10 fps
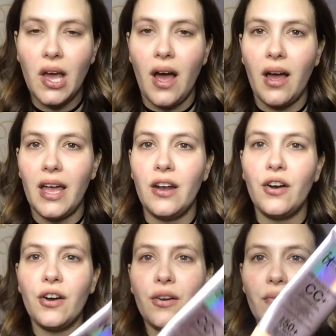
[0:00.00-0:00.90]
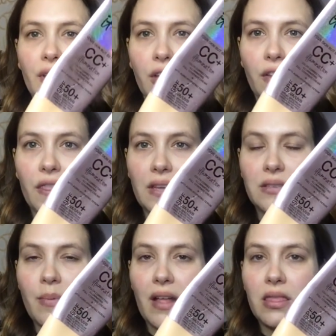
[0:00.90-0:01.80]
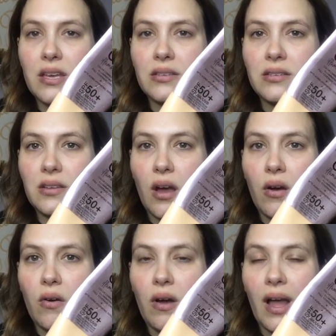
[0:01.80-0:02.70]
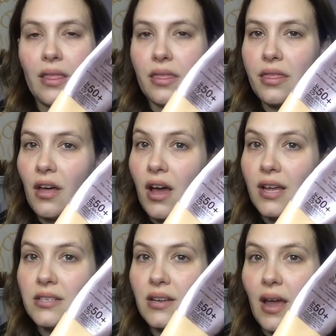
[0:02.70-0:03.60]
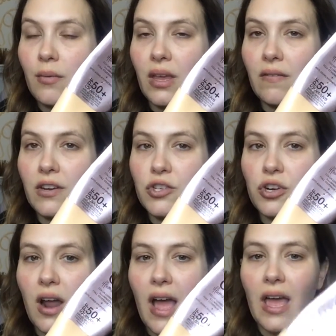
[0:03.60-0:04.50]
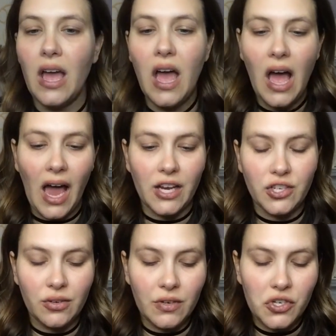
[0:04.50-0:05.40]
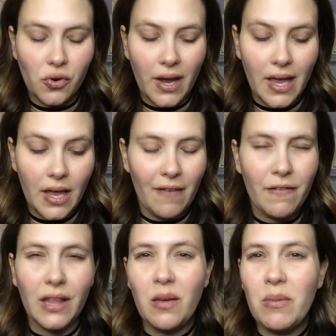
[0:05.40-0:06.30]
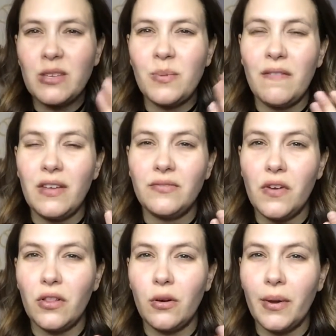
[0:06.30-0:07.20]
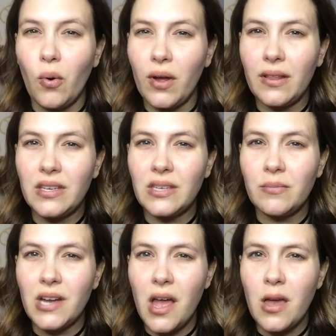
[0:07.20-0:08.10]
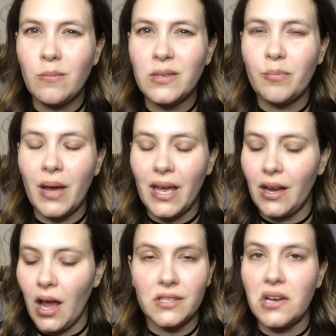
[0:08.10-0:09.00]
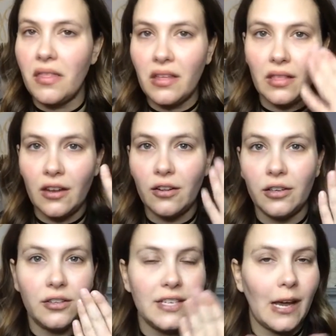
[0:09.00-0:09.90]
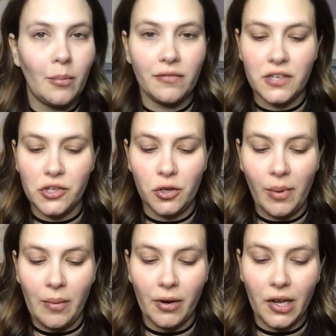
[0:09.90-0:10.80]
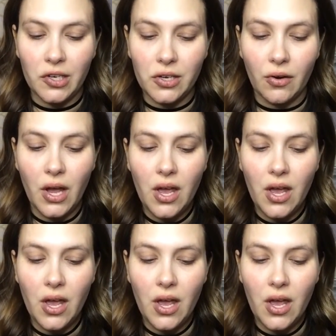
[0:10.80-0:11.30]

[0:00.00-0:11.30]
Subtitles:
I had heard really good things about this, so I thought I would give it a try. I do enjoy it. I feel like it makes my face feel a little bit oily sometimes, but it's nothing that a little dab of tissue paper can do.